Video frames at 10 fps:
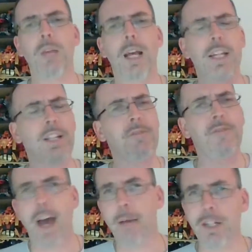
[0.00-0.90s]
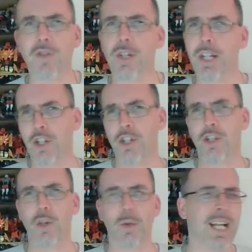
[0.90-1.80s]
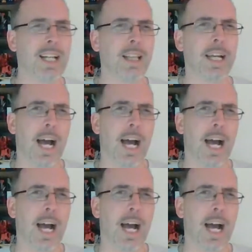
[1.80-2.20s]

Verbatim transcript: It is a family tradition, so it's not like